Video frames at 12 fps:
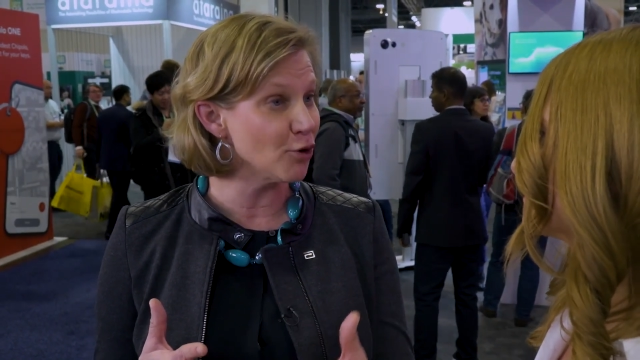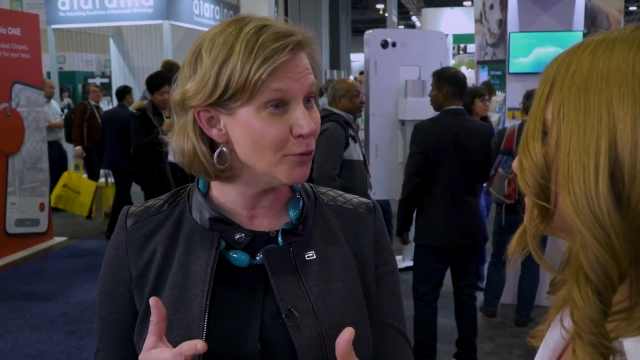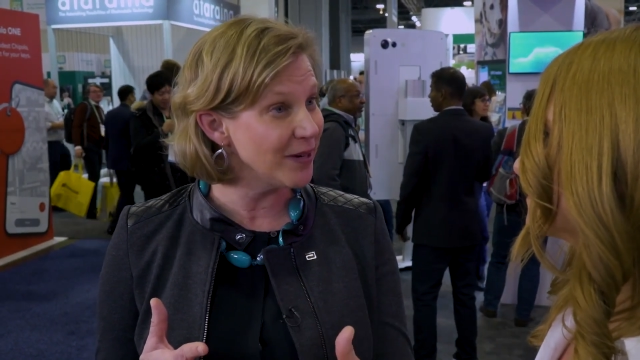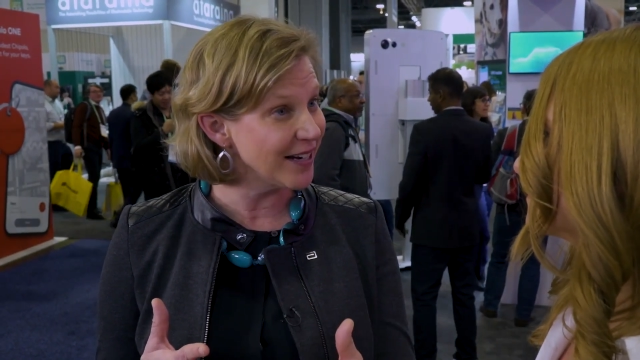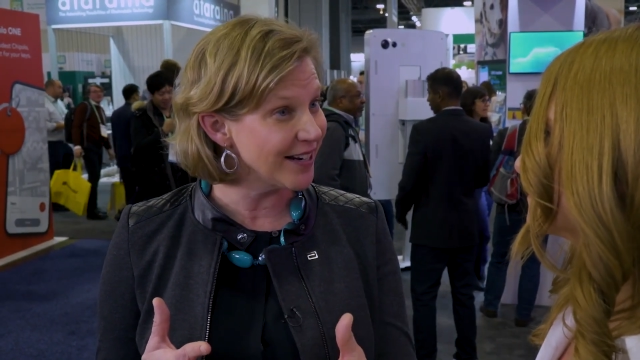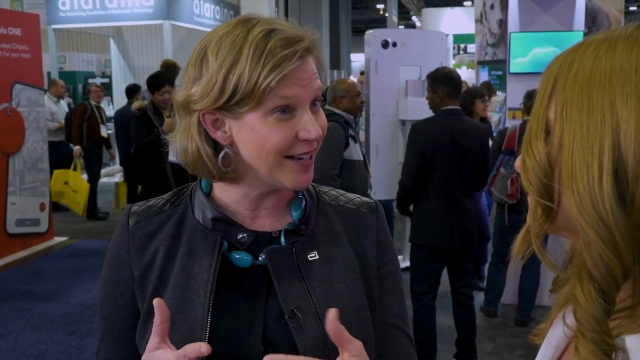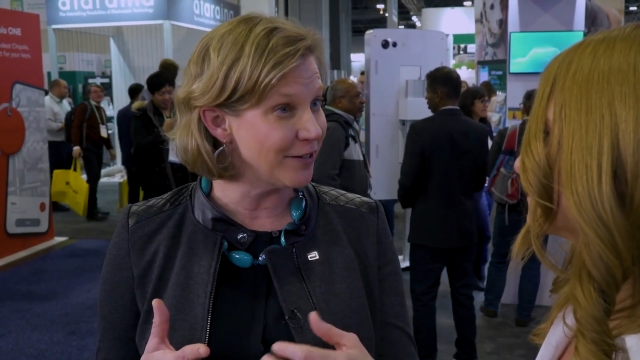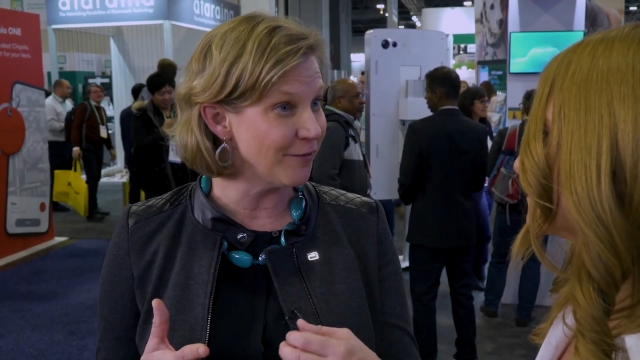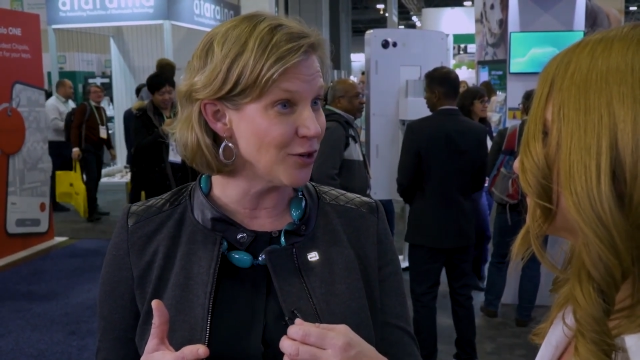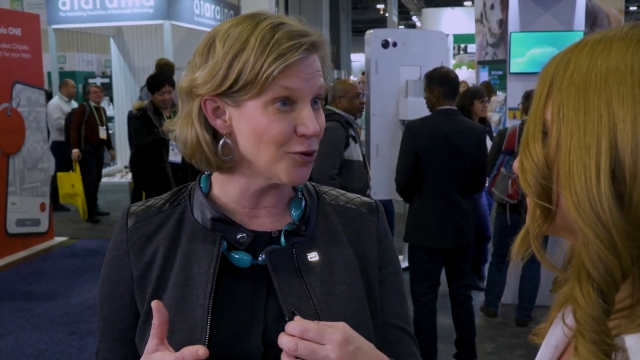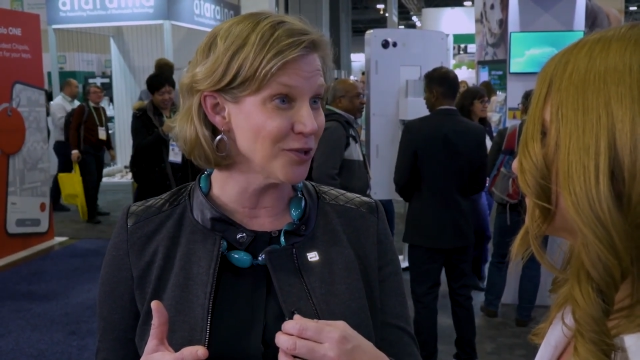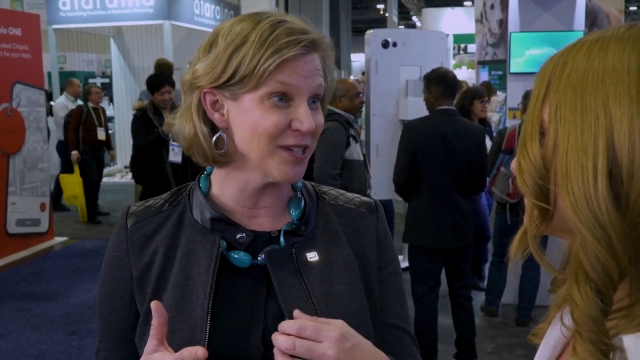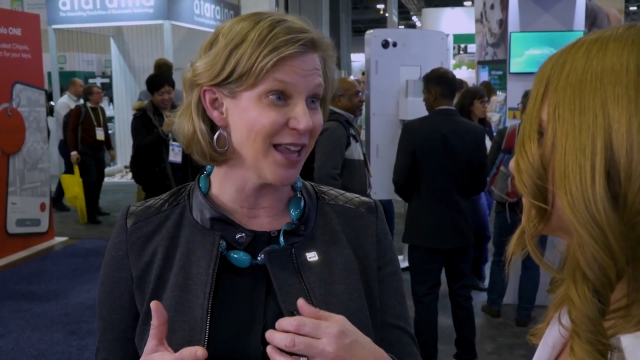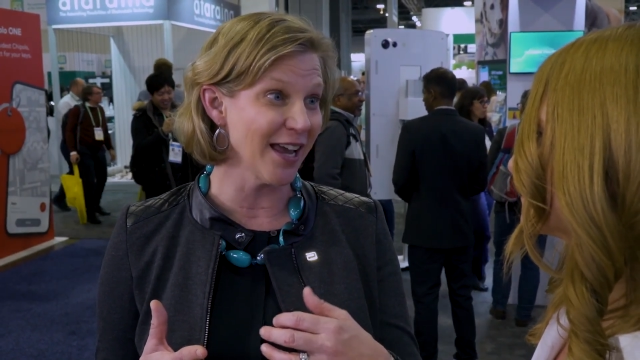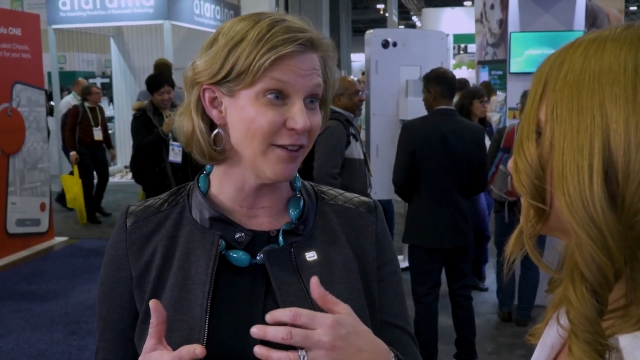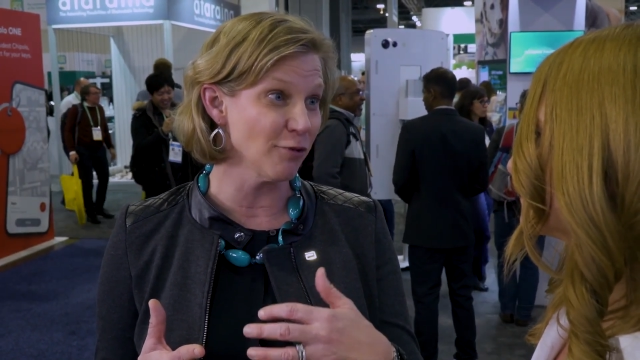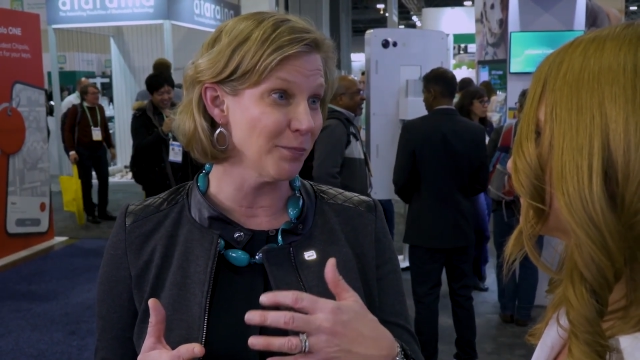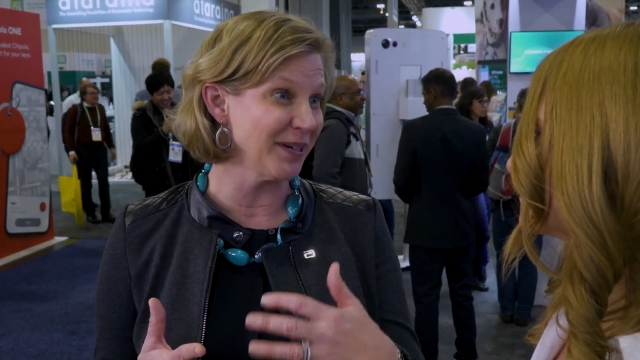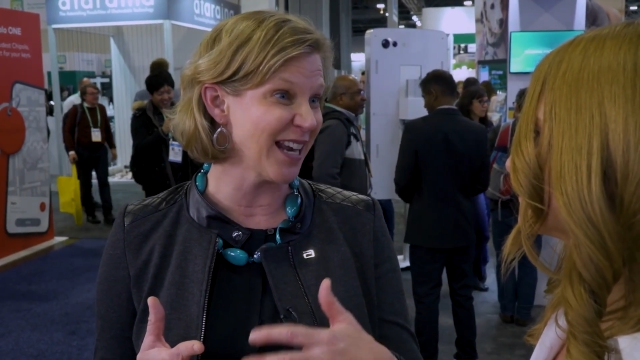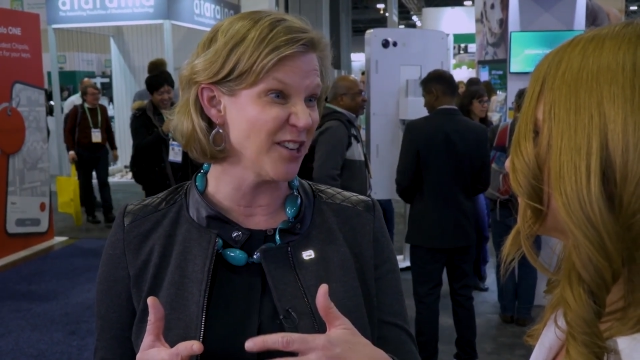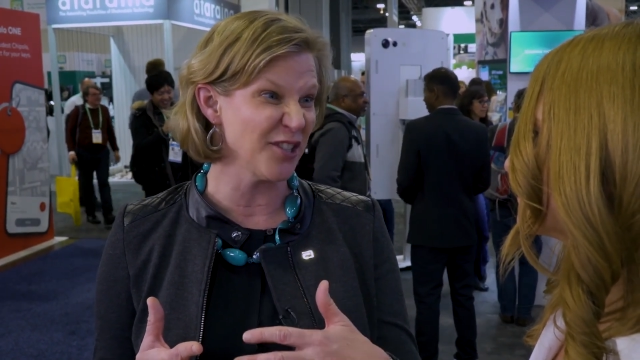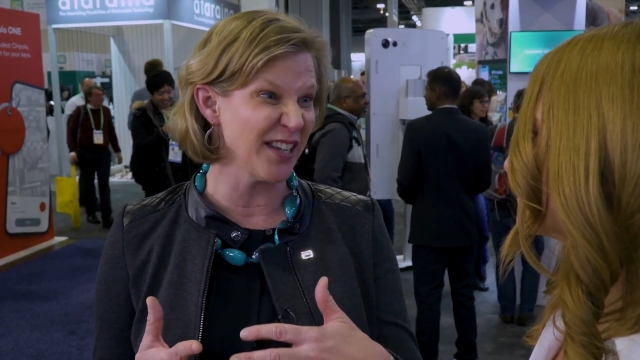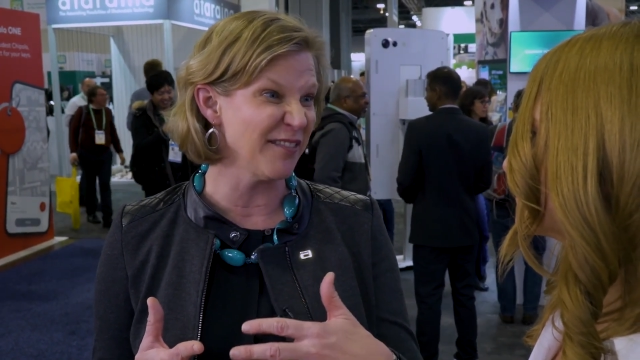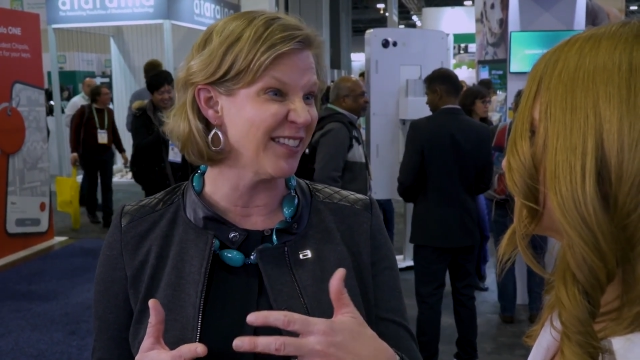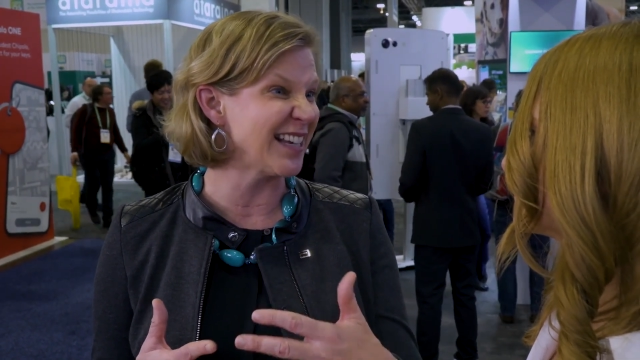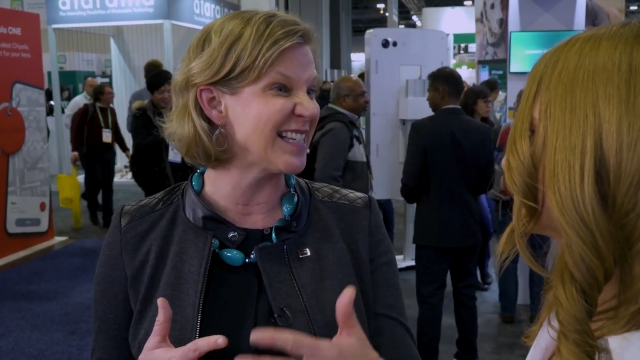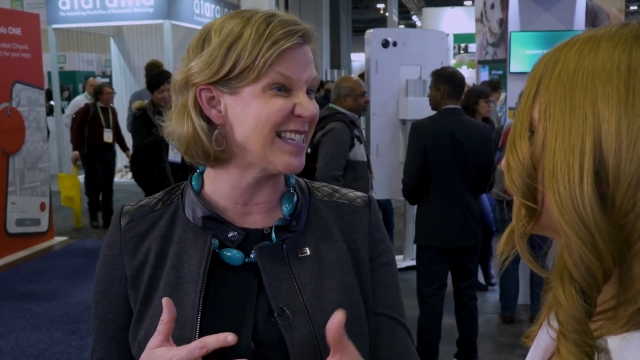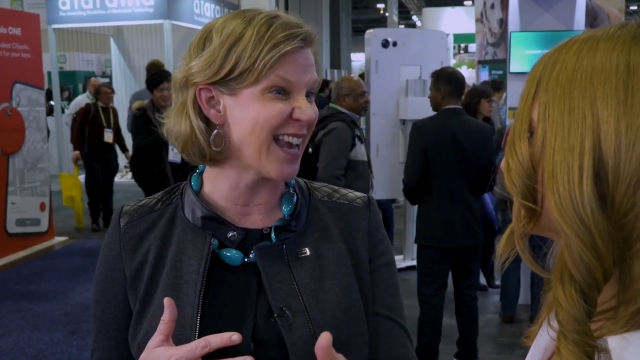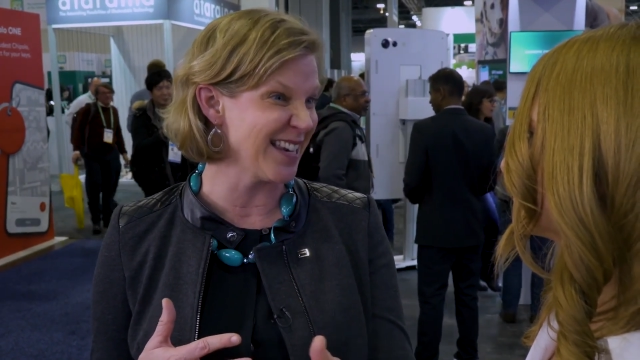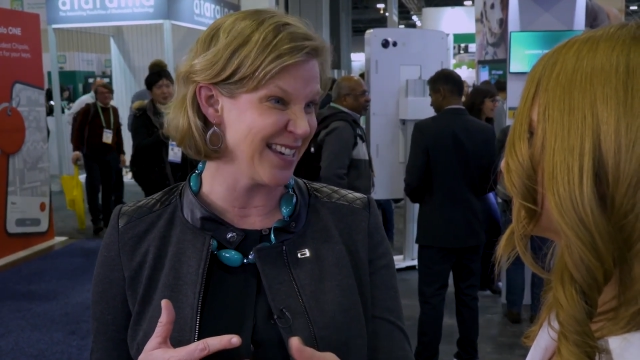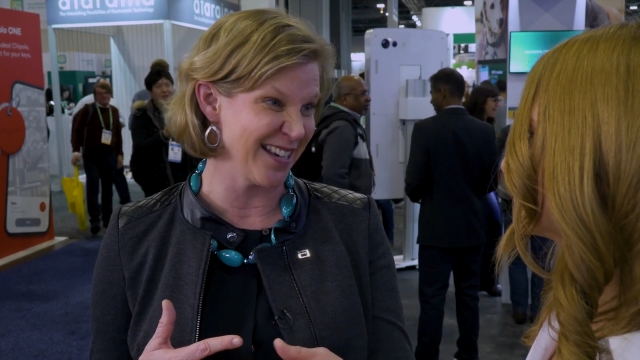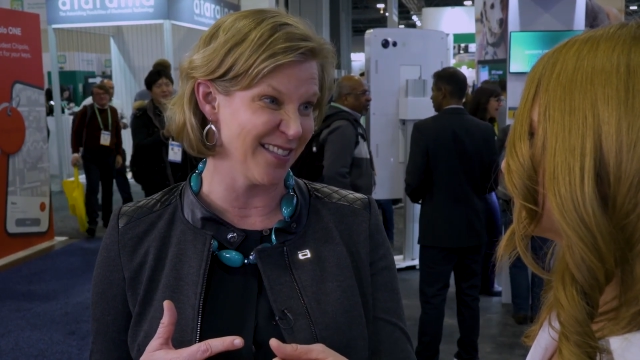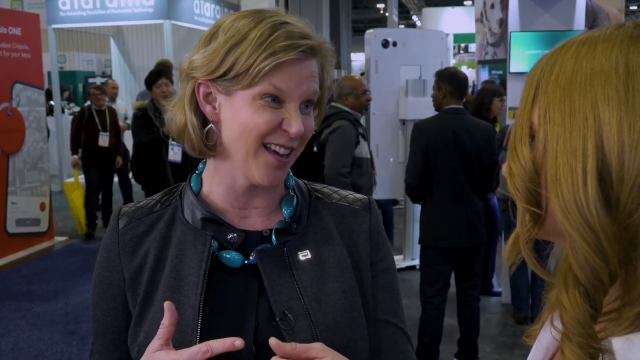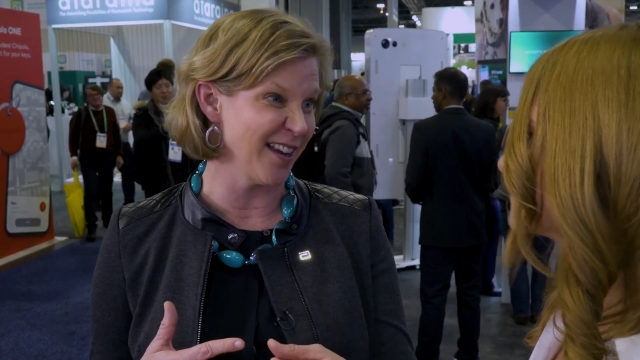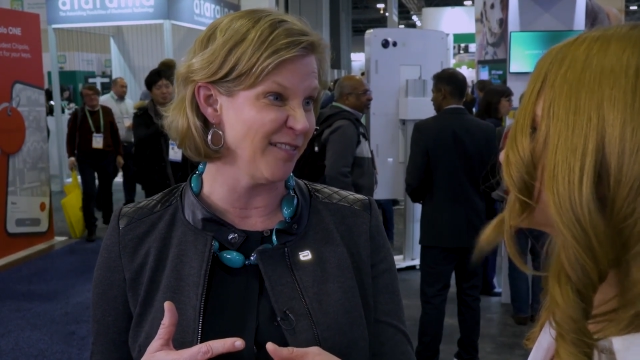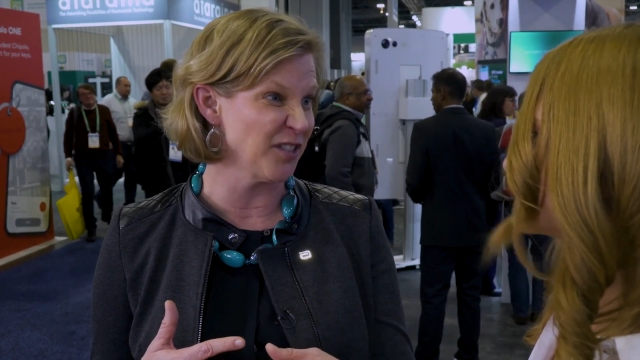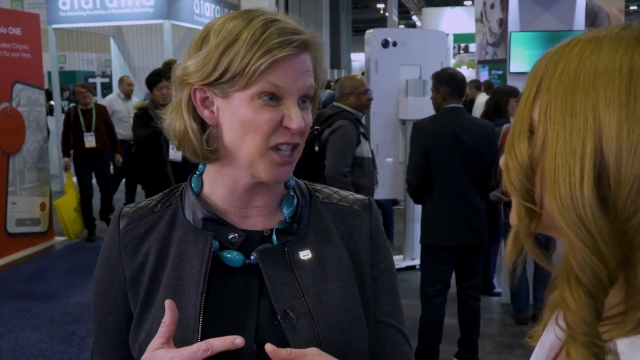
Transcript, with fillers: improvement in an individual's life or potentially even extending life.